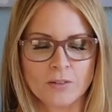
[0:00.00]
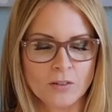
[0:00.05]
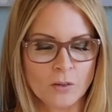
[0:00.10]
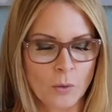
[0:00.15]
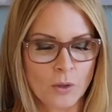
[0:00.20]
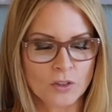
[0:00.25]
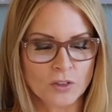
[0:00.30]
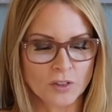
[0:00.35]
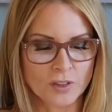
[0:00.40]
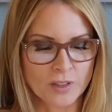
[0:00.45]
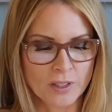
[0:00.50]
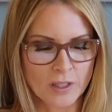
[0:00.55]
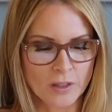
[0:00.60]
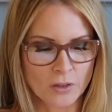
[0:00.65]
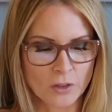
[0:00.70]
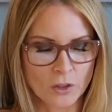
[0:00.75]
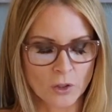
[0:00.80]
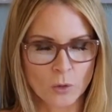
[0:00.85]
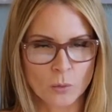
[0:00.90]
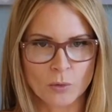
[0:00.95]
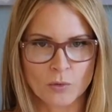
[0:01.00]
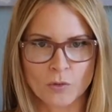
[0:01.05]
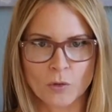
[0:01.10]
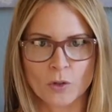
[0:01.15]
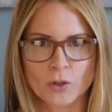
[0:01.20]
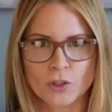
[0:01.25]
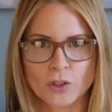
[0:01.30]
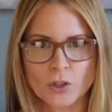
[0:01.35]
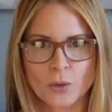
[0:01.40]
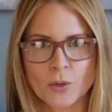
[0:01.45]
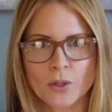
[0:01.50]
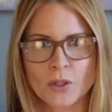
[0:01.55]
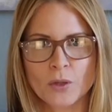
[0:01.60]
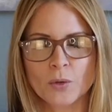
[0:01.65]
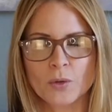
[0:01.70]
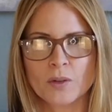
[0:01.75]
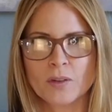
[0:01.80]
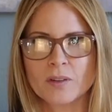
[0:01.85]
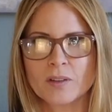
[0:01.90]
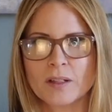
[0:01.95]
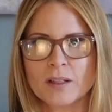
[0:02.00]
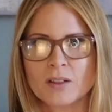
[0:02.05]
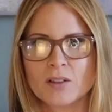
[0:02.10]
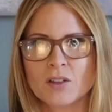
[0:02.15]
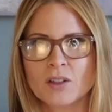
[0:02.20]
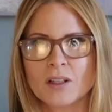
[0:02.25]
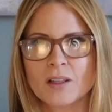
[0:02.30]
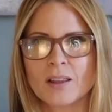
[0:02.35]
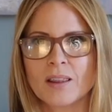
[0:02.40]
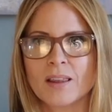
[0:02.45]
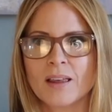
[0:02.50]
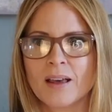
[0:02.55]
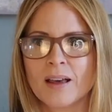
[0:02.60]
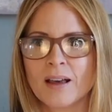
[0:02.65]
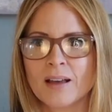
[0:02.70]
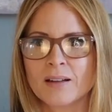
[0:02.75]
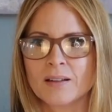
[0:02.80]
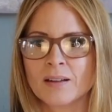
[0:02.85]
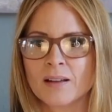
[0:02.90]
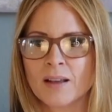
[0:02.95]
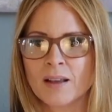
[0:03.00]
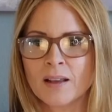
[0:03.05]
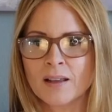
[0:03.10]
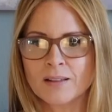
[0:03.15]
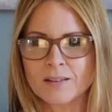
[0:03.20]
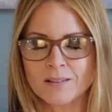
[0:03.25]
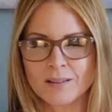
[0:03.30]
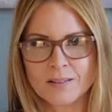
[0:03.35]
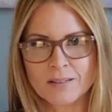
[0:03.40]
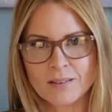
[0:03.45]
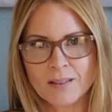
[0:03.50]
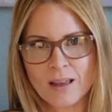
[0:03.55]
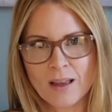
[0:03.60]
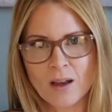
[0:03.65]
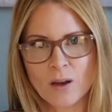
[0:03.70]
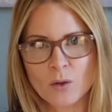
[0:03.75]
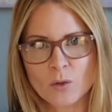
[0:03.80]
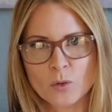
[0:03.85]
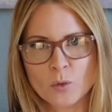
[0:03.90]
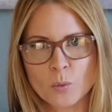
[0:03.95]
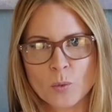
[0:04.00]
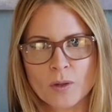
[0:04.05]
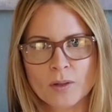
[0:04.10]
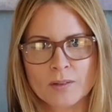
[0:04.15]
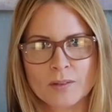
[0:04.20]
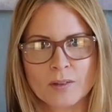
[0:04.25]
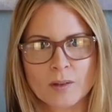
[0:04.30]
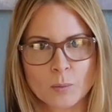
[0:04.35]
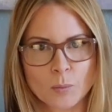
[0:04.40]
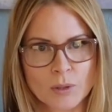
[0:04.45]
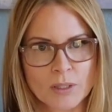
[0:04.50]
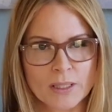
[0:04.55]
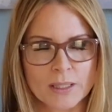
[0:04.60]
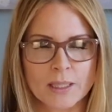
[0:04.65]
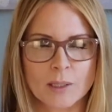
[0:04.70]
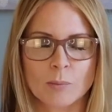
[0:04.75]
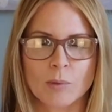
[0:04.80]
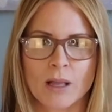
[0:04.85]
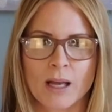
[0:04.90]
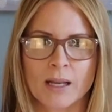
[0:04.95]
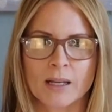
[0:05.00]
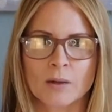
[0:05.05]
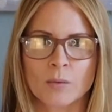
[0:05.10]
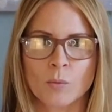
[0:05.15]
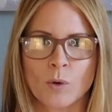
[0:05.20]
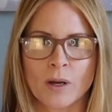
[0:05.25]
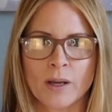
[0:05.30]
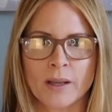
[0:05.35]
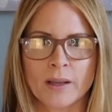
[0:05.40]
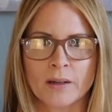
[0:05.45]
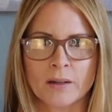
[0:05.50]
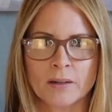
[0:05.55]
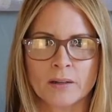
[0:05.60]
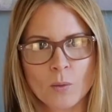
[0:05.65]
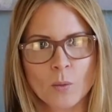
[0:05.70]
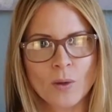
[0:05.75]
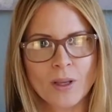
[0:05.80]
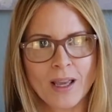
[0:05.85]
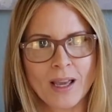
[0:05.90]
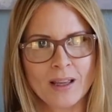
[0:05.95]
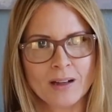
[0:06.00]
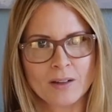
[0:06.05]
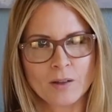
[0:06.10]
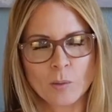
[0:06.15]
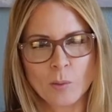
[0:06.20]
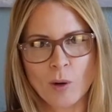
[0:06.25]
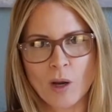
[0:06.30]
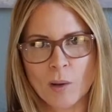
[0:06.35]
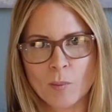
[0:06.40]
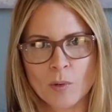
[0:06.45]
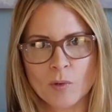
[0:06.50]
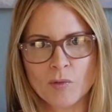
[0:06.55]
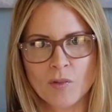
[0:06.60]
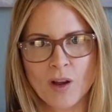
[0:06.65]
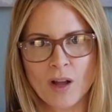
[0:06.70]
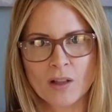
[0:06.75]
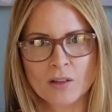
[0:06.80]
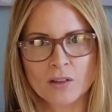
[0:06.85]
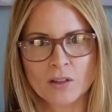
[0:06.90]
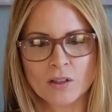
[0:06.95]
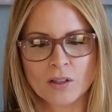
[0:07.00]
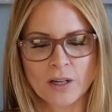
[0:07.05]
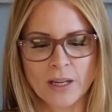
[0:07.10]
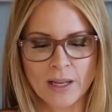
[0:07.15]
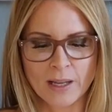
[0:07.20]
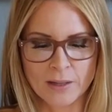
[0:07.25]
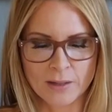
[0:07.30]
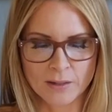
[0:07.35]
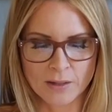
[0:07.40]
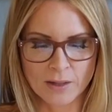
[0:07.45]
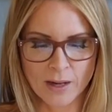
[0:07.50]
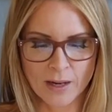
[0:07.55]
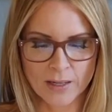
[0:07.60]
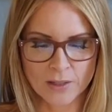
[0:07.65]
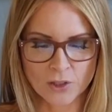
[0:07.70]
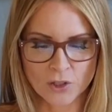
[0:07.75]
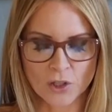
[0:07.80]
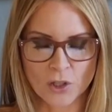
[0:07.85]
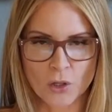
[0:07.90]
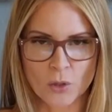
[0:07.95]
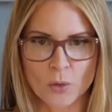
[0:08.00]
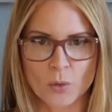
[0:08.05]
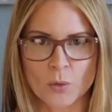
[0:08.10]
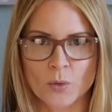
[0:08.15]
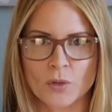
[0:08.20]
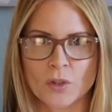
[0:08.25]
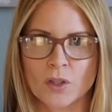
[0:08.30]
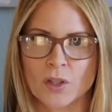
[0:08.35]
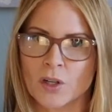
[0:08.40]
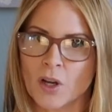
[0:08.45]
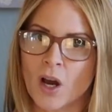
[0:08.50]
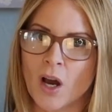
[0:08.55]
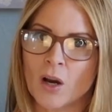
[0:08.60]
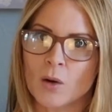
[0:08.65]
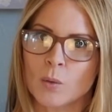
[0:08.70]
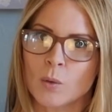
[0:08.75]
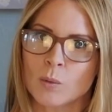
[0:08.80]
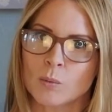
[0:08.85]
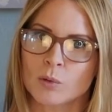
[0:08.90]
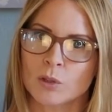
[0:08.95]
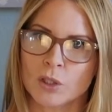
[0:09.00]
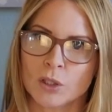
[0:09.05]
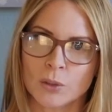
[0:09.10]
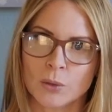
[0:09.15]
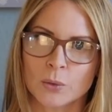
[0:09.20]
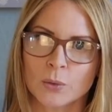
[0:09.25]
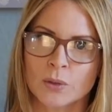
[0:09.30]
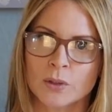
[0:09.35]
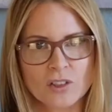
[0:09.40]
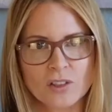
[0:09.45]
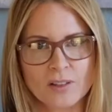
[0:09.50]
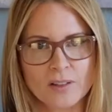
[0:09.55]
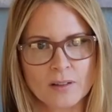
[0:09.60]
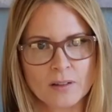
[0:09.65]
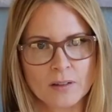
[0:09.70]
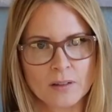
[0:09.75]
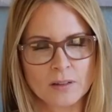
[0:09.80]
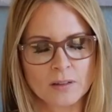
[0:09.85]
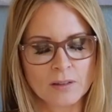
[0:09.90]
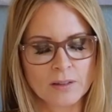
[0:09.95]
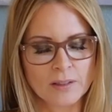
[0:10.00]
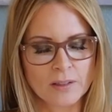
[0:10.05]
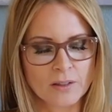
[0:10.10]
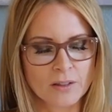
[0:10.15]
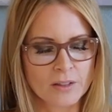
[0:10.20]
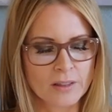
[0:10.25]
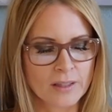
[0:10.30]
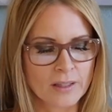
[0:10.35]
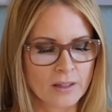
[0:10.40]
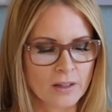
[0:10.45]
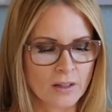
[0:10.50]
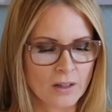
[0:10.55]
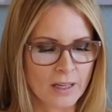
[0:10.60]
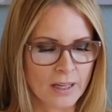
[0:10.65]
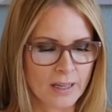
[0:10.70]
So I'll just tell you before showing you the staging that since the house was completely black and white, we added a pop of color, and I chose an aqua blue, just a little here and there.